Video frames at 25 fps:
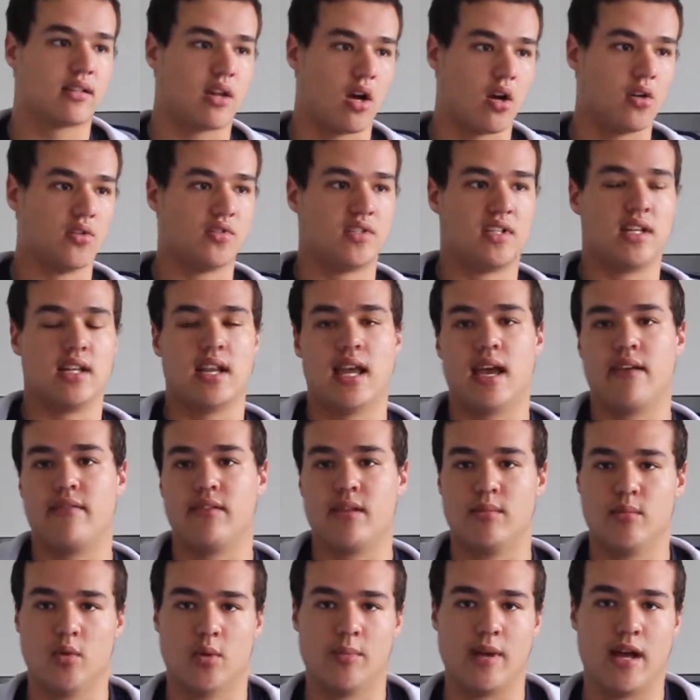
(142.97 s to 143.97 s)
Coles didn't have
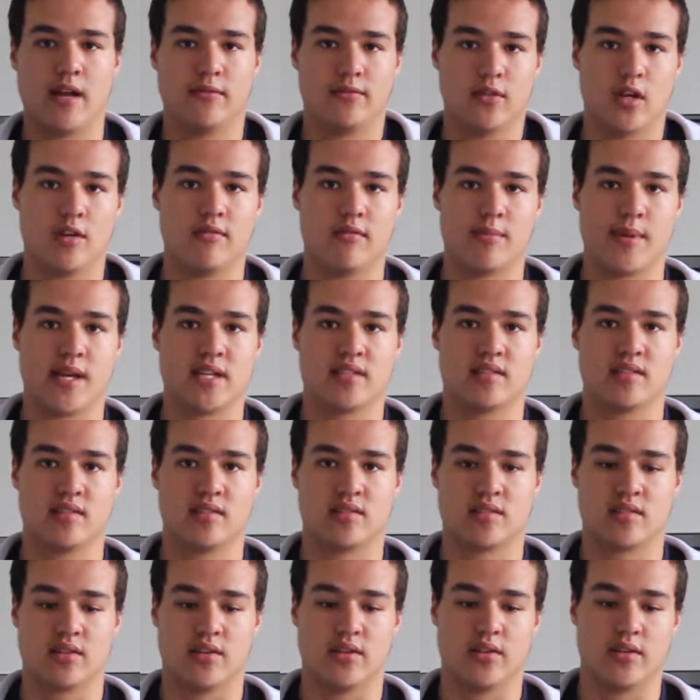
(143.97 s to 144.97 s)
any more pavlova bases,
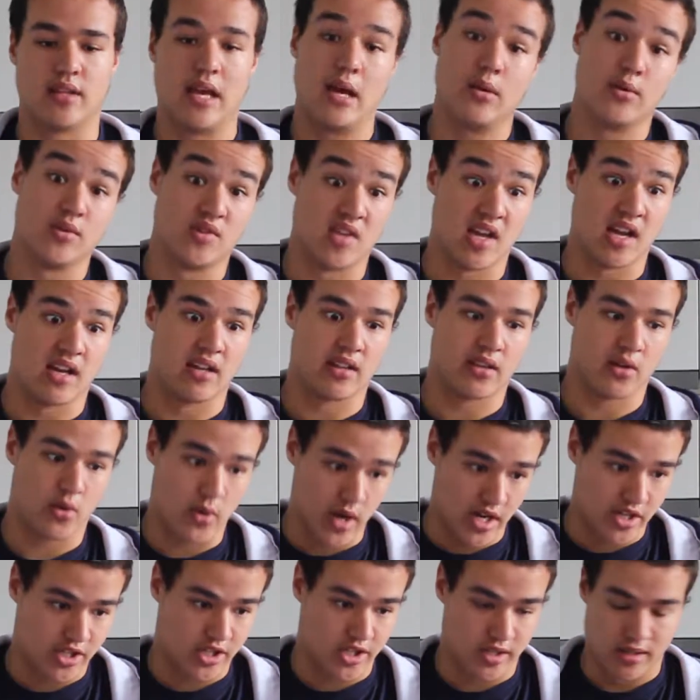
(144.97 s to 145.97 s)
so that was out of the
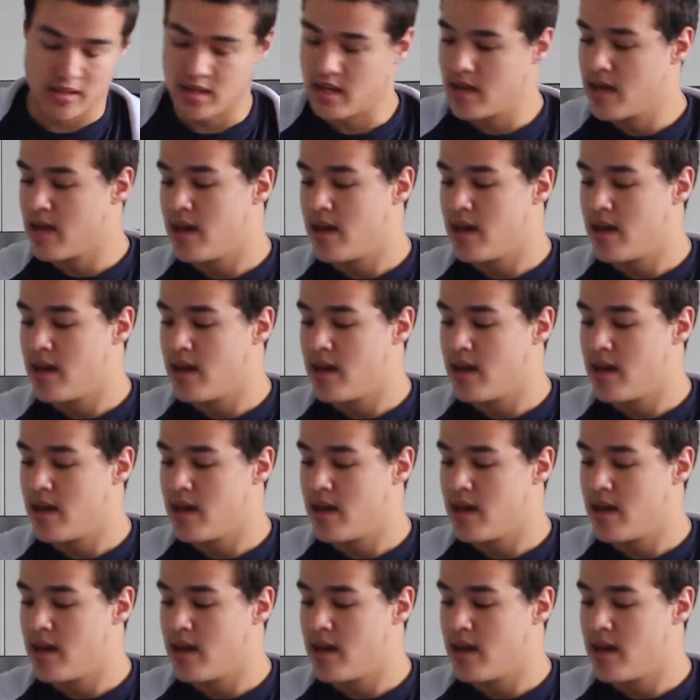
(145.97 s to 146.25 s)
question.